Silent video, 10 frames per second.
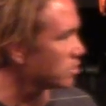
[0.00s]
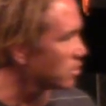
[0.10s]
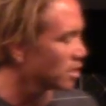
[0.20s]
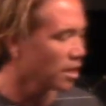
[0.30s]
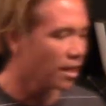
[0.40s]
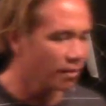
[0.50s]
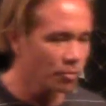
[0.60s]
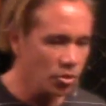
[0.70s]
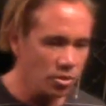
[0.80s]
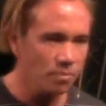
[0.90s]
And, and
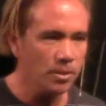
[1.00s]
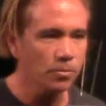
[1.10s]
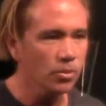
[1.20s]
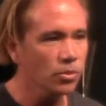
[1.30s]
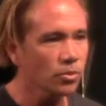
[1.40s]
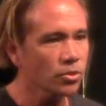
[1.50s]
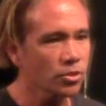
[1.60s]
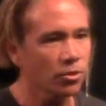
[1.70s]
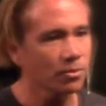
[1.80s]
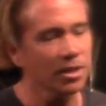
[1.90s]
most of the people who are
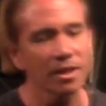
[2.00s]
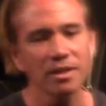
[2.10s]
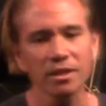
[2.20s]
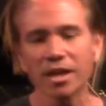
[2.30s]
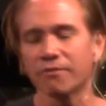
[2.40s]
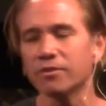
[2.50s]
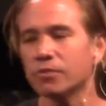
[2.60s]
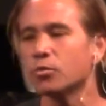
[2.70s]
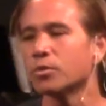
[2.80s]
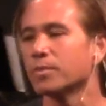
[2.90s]
still with me, they li have
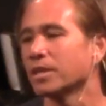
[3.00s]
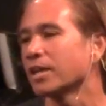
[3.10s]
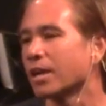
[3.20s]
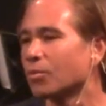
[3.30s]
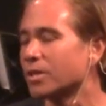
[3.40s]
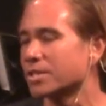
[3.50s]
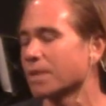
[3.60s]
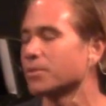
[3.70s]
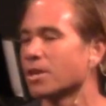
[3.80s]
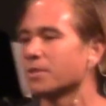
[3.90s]
lived with me at one
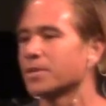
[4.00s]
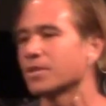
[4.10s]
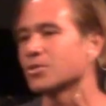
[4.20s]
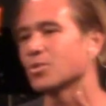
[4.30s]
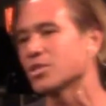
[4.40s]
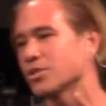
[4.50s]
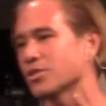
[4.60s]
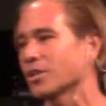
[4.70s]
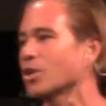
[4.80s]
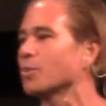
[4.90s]
time or another because when Jesus
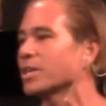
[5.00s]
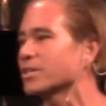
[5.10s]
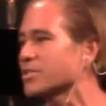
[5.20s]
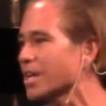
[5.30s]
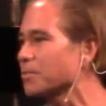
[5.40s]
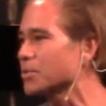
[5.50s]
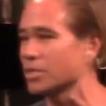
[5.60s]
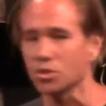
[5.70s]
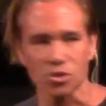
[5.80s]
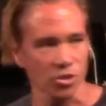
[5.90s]
said, go and make disciples,
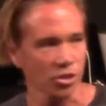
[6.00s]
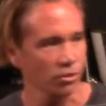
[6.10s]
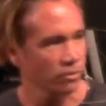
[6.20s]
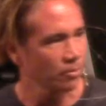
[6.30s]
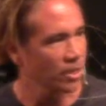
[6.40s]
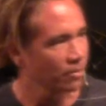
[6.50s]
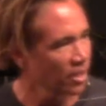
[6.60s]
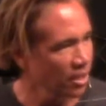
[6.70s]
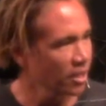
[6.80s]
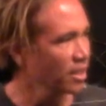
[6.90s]
I just took cue from him.
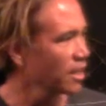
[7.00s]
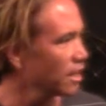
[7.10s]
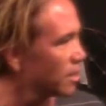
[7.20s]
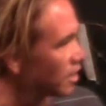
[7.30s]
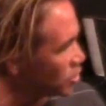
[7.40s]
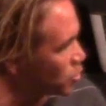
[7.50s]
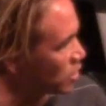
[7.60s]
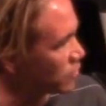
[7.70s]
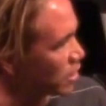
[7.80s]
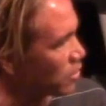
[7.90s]
He had
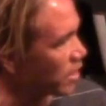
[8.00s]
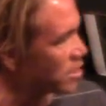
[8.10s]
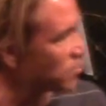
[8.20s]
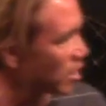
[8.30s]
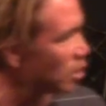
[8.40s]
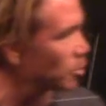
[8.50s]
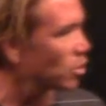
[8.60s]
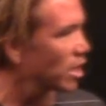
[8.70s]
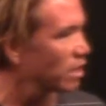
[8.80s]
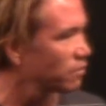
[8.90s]
12 knuckleheads follow him
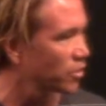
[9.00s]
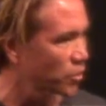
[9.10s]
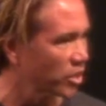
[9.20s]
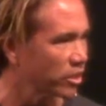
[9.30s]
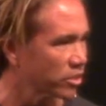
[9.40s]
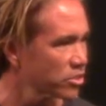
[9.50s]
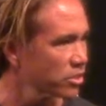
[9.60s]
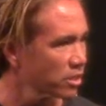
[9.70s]
around for three years.